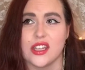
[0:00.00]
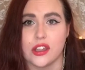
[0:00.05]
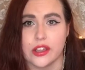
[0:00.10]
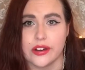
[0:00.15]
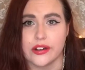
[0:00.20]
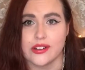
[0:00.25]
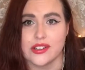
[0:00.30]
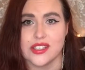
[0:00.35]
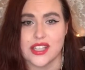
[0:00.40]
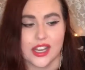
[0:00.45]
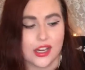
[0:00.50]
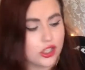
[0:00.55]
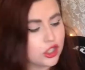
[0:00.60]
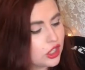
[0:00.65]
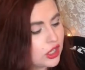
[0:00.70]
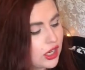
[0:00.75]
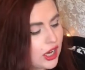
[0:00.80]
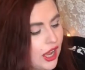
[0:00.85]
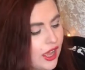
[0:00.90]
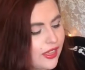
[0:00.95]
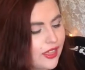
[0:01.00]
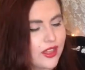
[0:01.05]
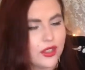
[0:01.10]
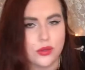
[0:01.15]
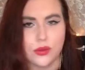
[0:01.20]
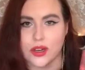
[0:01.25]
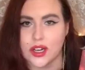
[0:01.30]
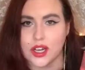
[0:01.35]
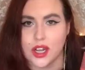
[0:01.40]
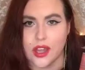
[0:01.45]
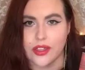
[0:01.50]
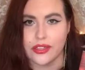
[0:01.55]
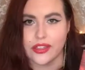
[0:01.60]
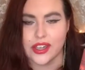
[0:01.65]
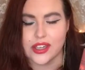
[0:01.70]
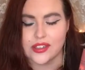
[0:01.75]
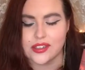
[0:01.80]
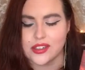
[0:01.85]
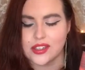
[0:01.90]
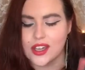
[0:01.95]
clearance section, and that's where I got
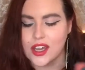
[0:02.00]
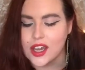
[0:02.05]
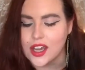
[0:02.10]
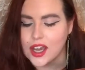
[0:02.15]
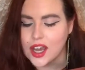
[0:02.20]
this.